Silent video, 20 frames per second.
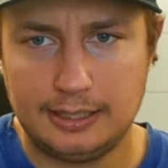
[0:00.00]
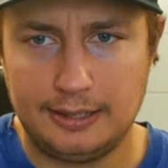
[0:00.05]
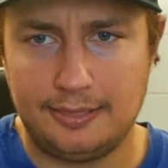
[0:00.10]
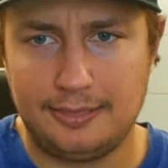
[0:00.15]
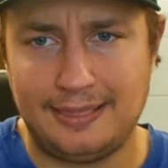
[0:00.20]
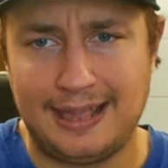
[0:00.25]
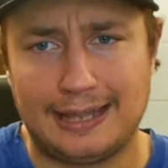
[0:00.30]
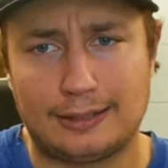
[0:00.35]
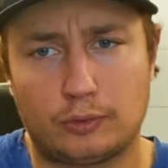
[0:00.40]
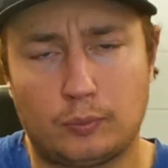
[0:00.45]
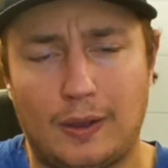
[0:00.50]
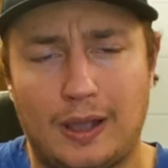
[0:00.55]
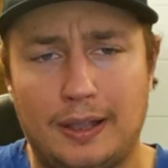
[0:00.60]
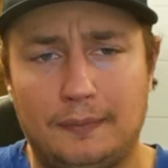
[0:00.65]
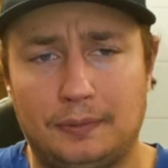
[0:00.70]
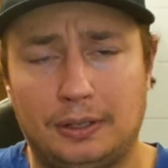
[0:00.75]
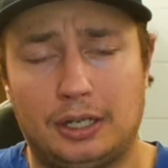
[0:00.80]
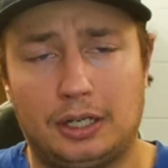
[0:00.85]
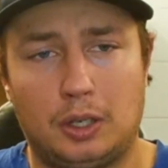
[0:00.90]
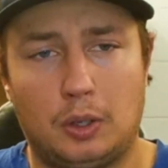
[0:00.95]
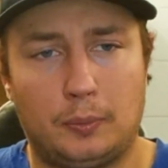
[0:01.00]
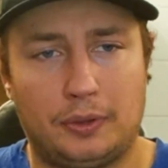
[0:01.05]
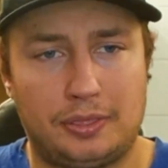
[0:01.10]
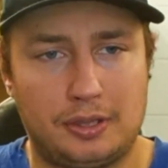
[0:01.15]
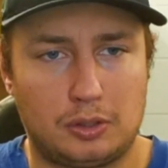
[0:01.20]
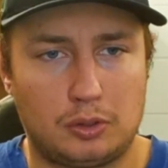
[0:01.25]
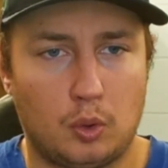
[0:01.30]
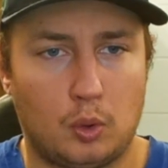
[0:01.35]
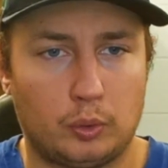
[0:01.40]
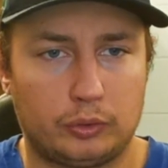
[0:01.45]
That's why I'm going to go with the
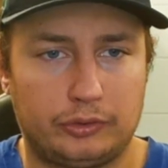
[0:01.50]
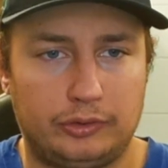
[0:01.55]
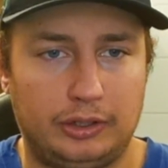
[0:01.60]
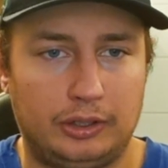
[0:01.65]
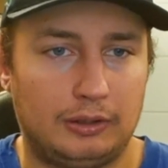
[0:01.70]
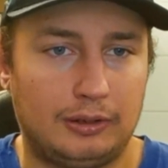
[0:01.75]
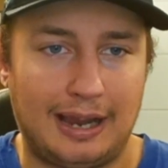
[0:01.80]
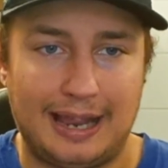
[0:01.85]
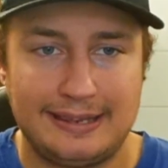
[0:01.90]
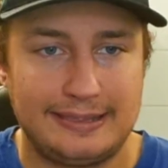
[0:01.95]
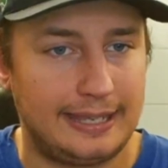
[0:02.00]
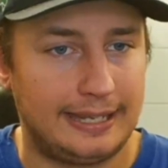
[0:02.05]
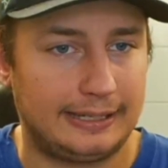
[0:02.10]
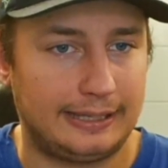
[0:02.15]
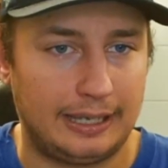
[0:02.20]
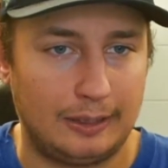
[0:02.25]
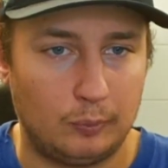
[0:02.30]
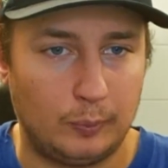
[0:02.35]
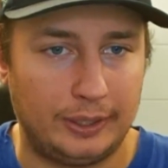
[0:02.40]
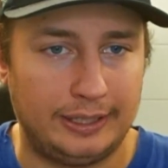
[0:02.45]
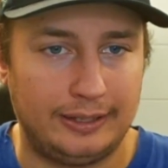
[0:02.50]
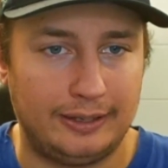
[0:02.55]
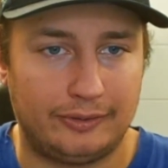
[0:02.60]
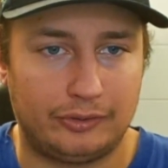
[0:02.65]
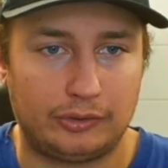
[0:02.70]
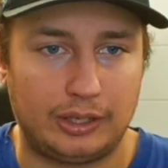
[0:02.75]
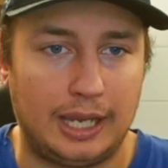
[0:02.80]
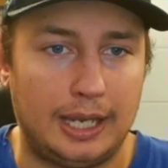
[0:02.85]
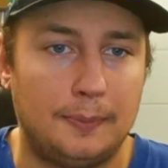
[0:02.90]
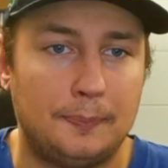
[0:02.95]
Colts here. I think they win this
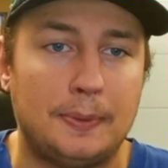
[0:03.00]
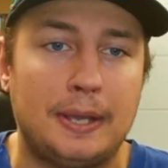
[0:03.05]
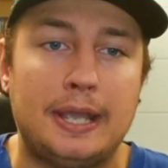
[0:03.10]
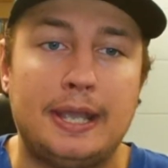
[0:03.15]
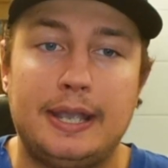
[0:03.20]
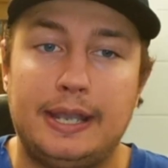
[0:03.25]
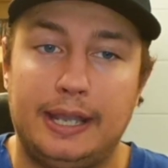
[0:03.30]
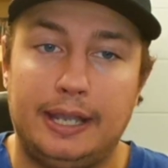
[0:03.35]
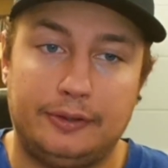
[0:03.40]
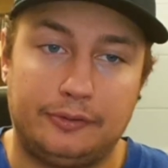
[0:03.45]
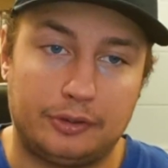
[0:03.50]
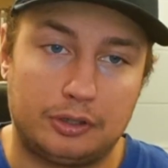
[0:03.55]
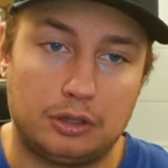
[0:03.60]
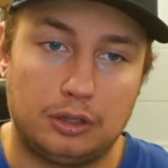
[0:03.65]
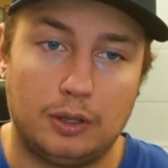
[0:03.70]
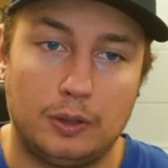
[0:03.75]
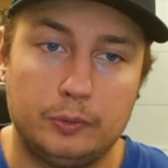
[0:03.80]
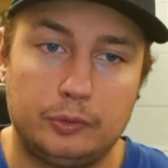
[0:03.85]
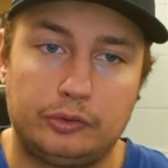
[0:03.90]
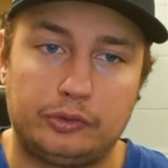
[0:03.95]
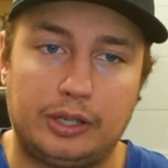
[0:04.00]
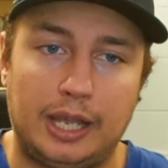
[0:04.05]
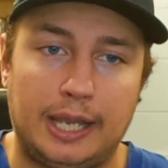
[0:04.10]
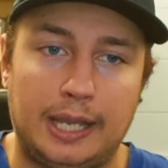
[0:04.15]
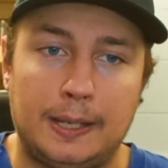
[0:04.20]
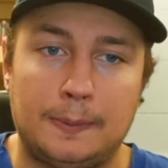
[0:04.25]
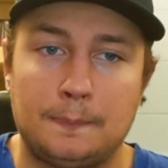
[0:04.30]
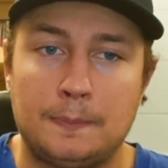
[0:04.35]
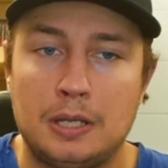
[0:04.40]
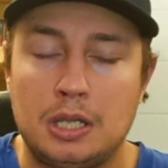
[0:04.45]
game. It's a close
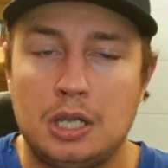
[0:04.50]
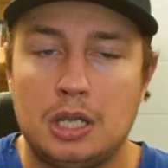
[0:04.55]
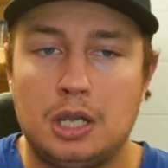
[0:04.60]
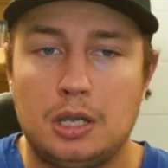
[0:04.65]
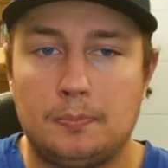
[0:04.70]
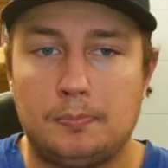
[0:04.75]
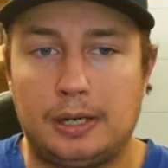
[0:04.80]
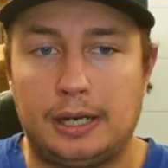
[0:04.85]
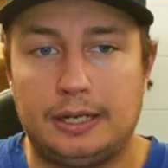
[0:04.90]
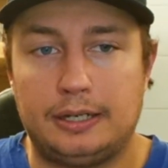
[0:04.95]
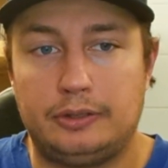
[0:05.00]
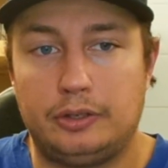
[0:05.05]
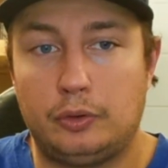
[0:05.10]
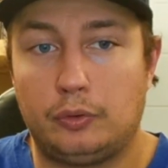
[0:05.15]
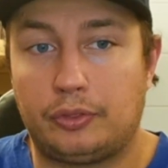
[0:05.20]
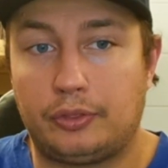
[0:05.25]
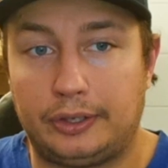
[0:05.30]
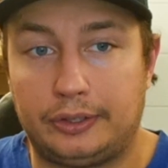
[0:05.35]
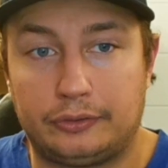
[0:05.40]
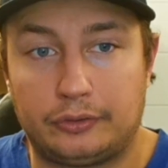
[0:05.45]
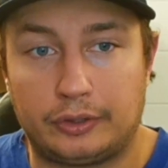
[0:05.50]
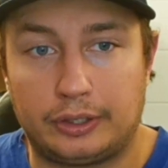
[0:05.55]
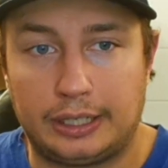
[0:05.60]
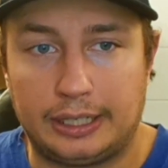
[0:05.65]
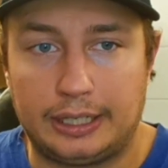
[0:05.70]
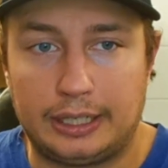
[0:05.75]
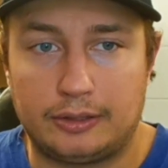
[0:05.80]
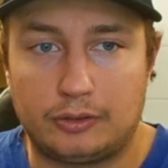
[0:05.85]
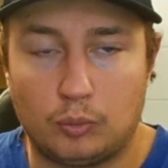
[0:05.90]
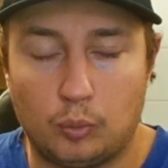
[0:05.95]
game, but I do think they're going to
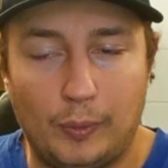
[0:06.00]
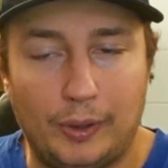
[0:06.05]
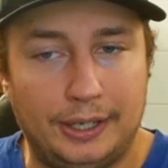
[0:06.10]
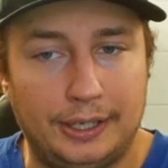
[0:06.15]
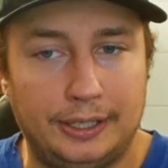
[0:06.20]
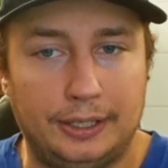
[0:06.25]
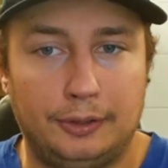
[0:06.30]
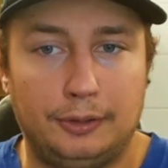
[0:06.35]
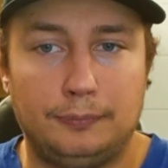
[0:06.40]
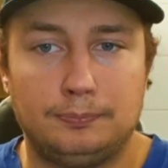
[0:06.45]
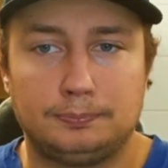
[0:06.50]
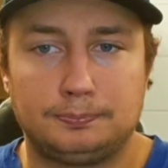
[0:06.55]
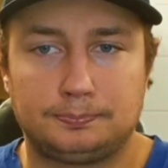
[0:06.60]
get the win here.